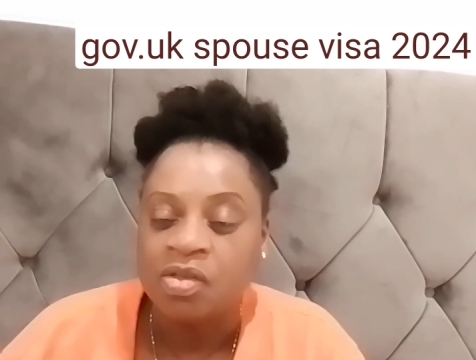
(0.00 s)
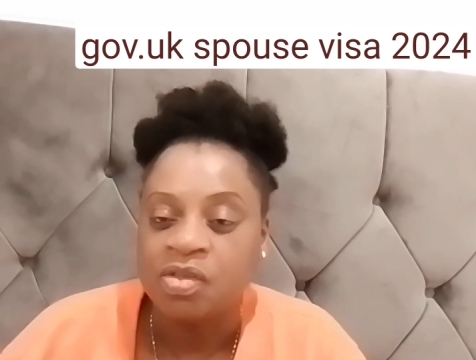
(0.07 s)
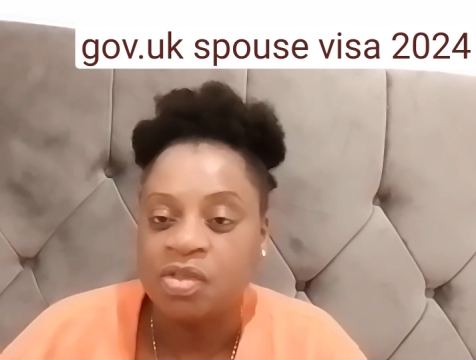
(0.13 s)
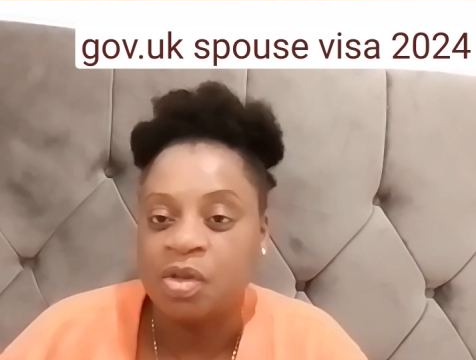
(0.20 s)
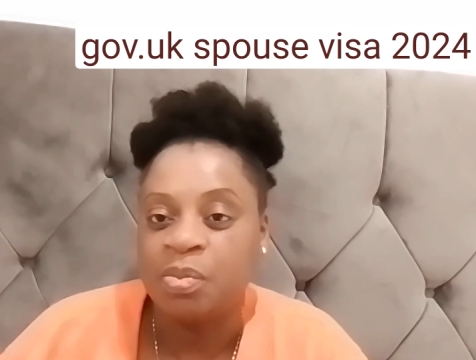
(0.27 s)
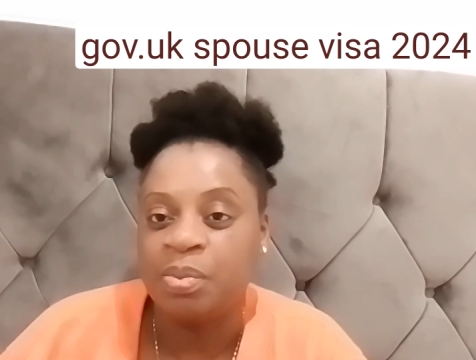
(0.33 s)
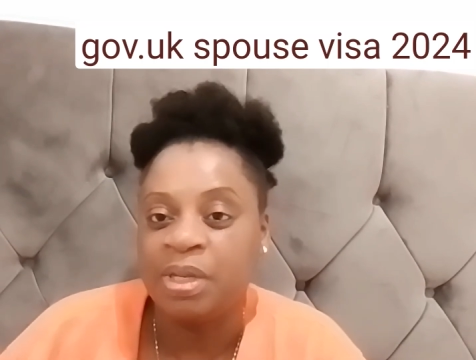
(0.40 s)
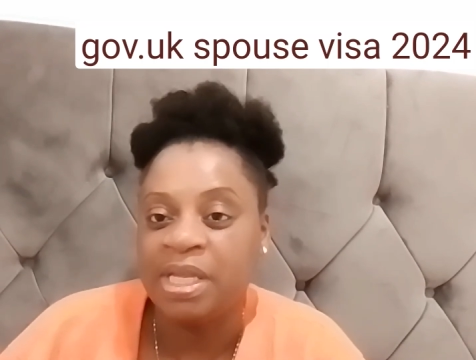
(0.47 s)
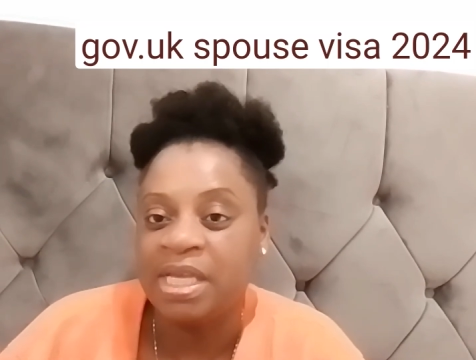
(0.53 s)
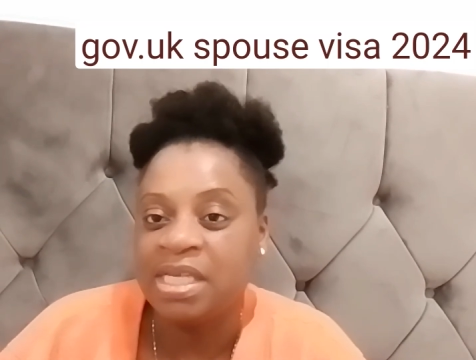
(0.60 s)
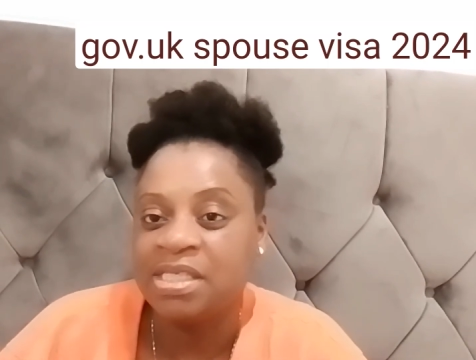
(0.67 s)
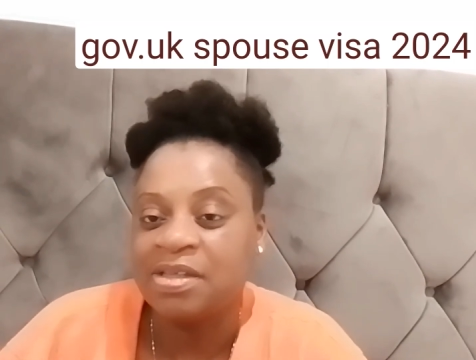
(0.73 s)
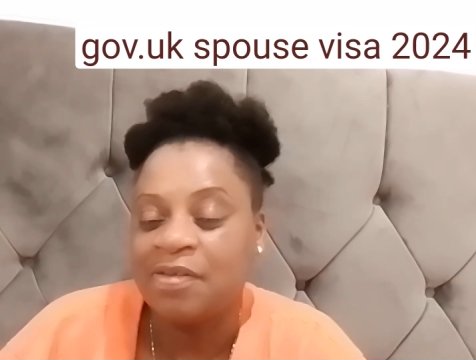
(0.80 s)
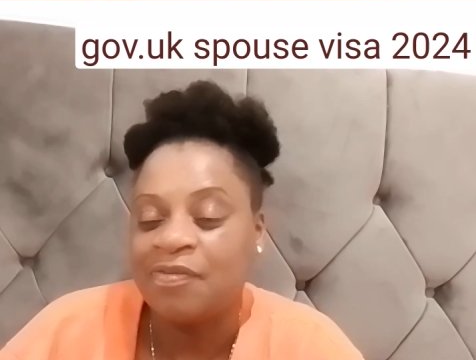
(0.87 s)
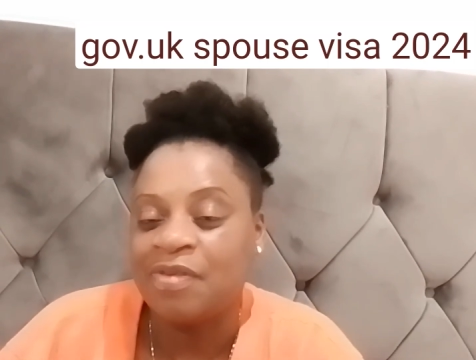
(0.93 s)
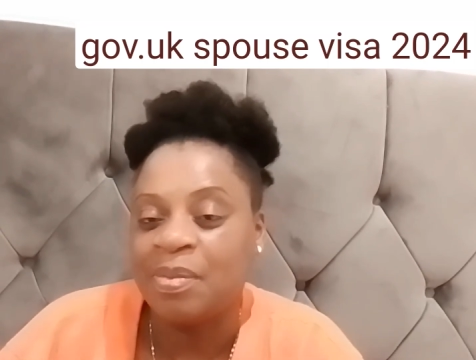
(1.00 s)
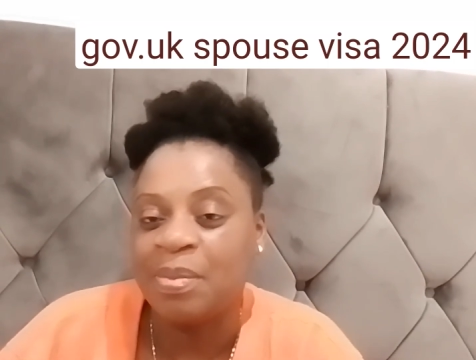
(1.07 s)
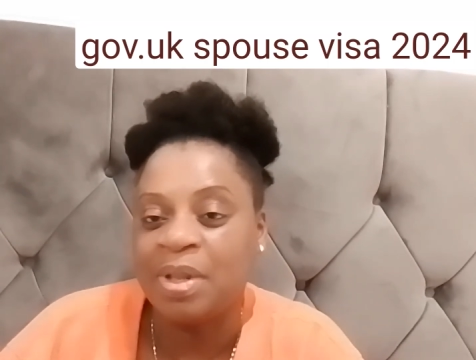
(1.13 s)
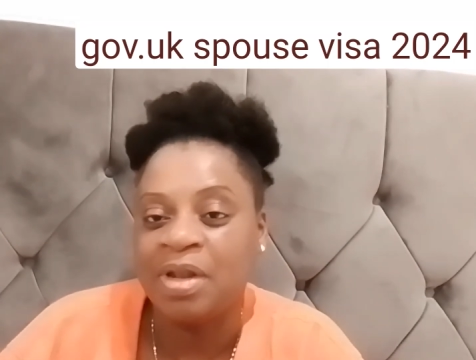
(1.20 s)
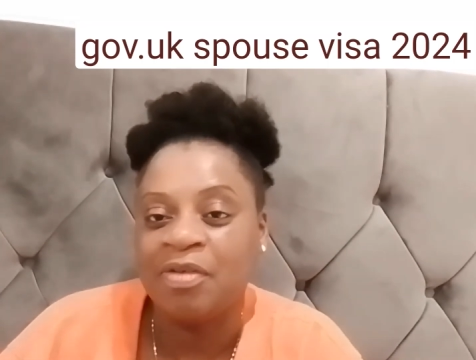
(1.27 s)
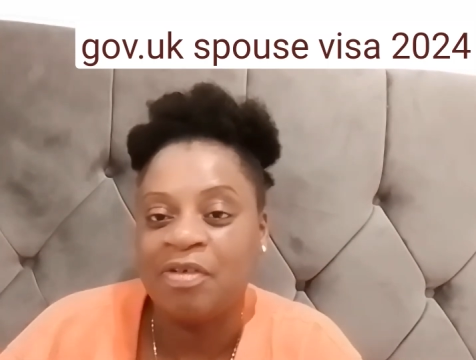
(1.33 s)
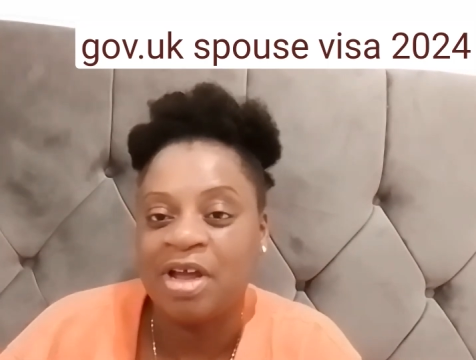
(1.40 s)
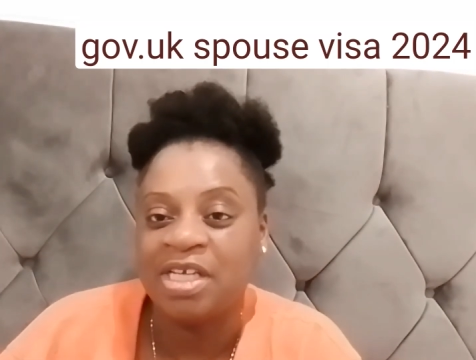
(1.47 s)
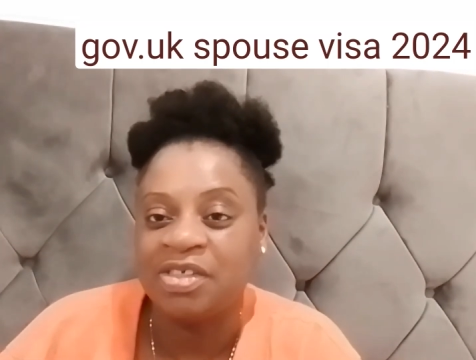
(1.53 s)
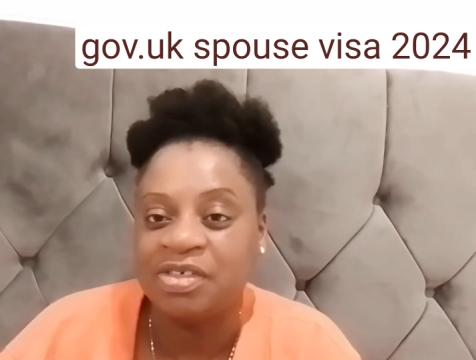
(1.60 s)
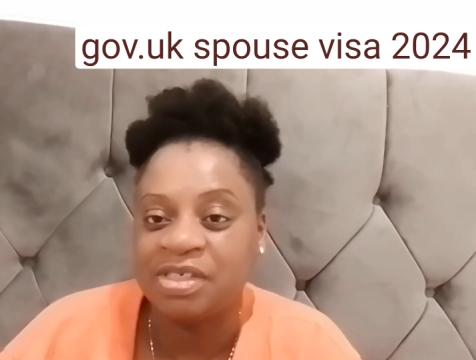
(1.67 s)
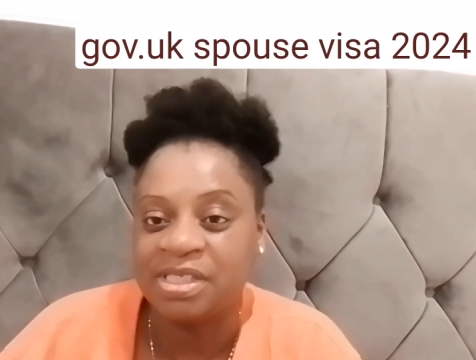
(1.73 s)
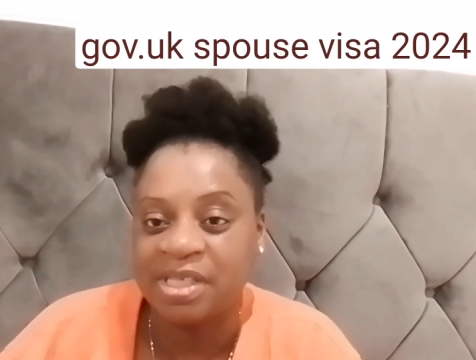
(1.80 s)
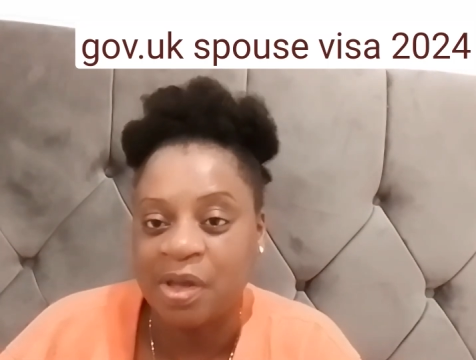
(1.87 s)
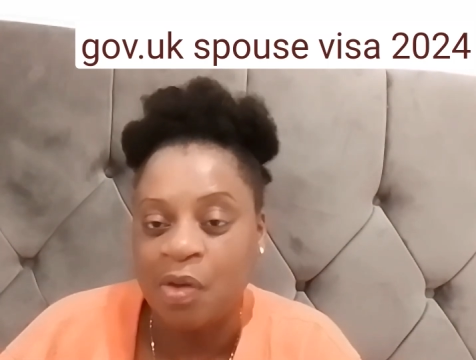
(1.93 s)
So please familiarise
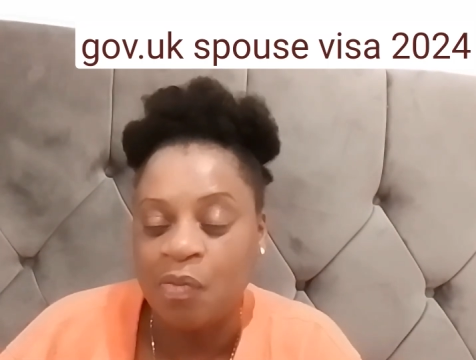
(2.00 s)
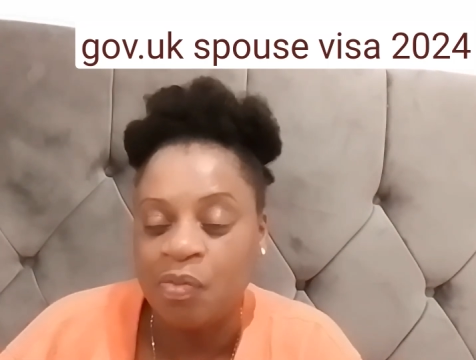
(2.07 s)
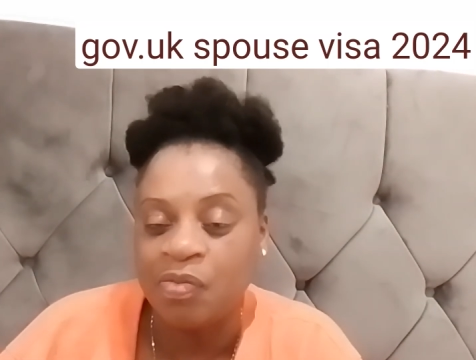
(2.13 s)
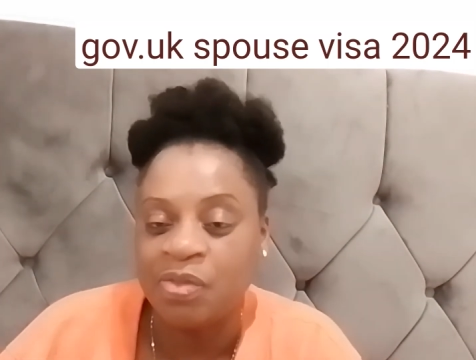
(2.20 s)
yourself